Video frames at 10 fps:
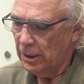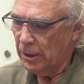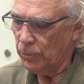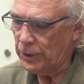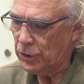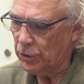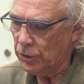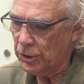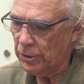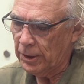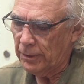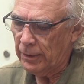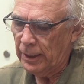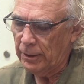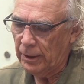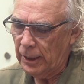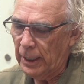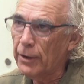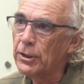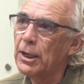a researcher, and
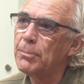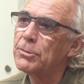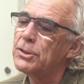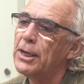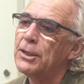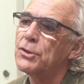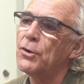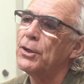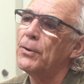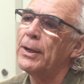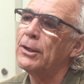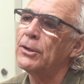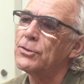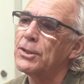how you came to San Antonio 8 years